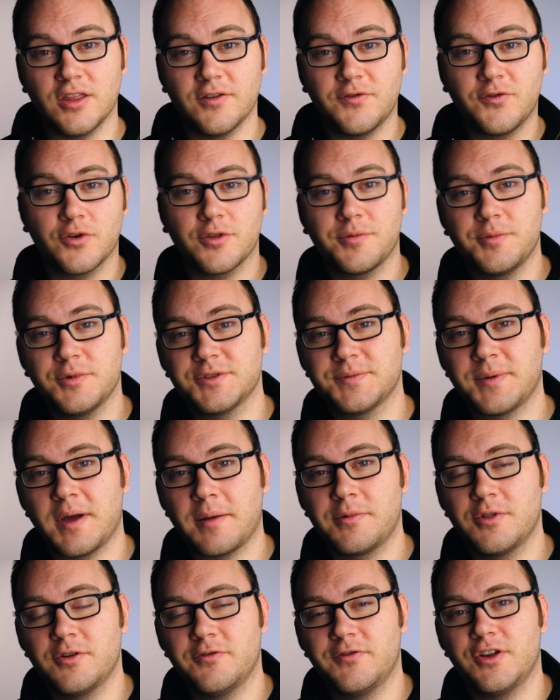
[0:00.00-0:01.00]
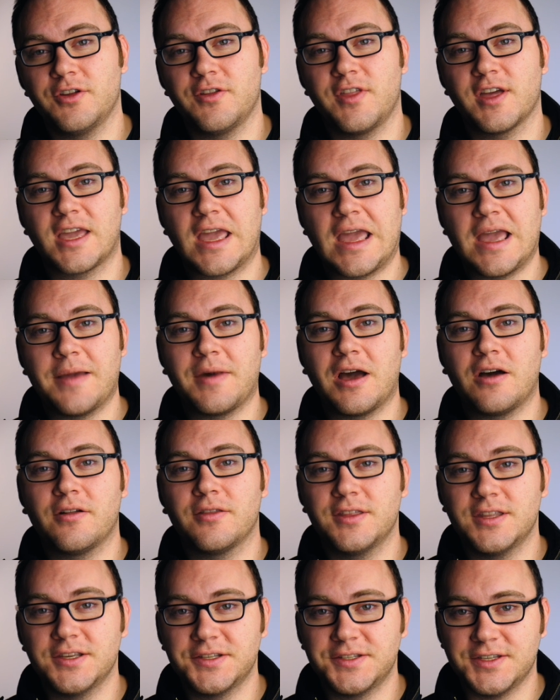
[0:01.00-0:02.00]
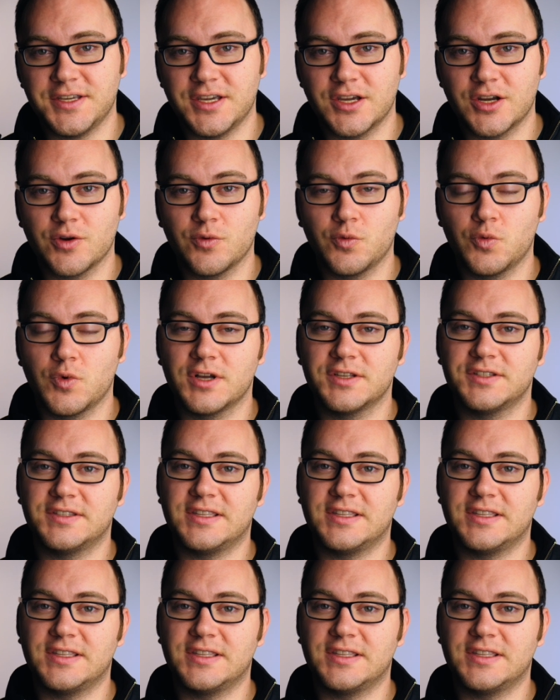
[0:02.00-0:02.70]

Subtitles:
And the fourth most popular video that came out this year was